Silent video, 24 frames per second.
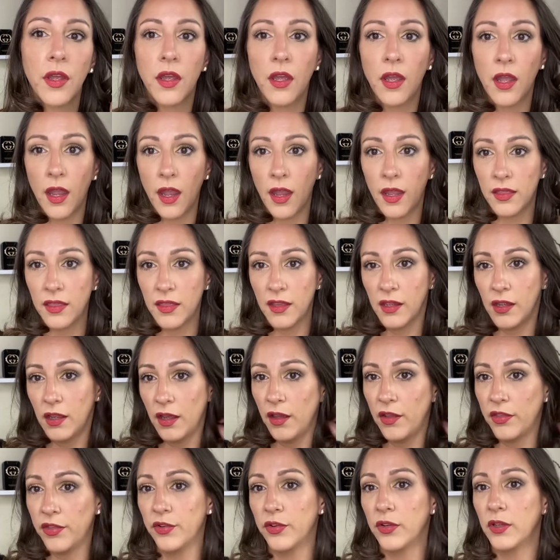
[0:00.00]
and the
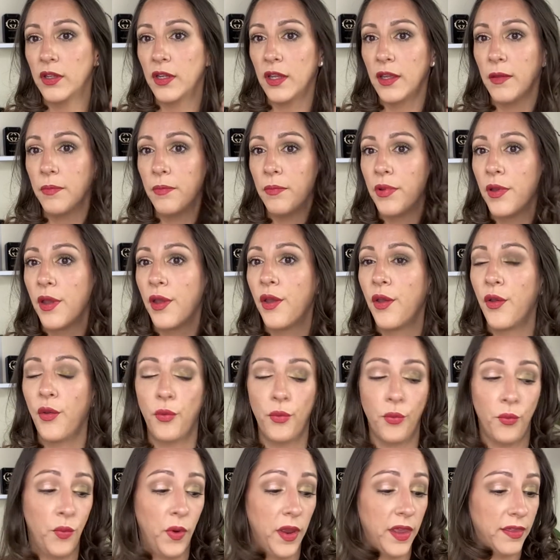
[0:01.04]
other lip
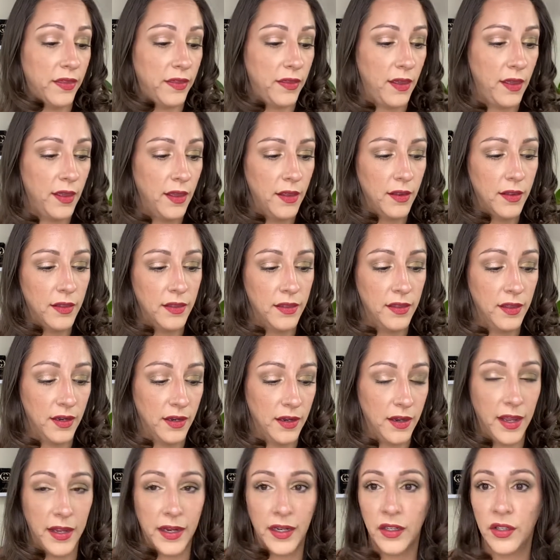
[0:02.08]
with the
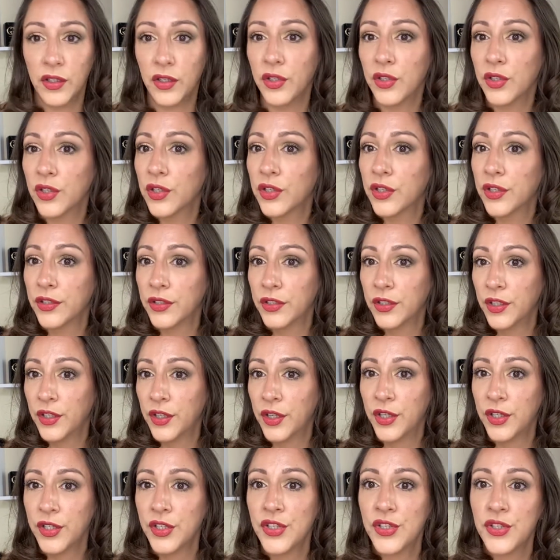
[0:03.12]
night look.
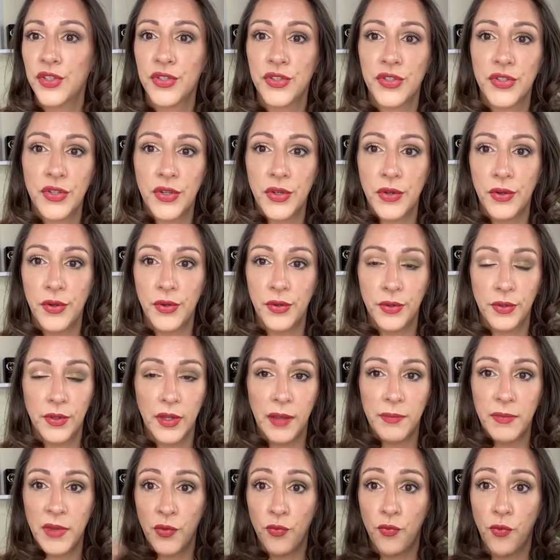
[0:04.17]
So let
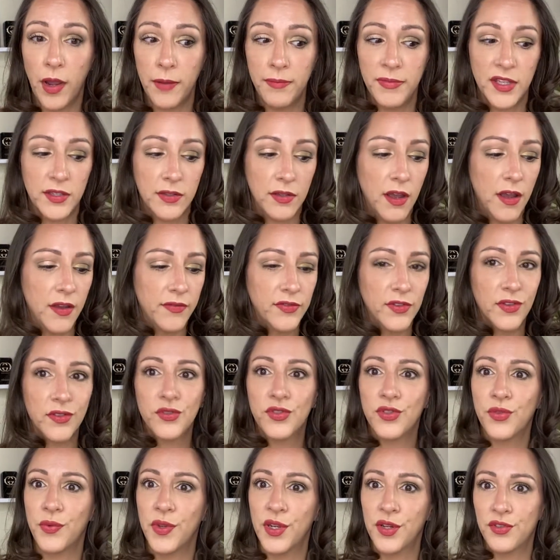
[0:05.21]
me wipe this off so
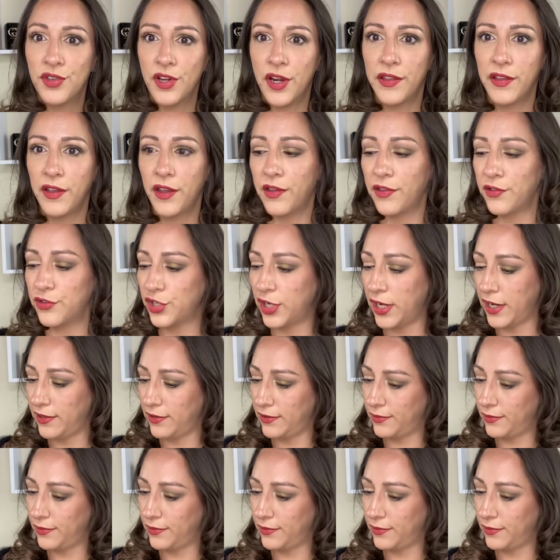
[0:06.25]
we could try the other shade.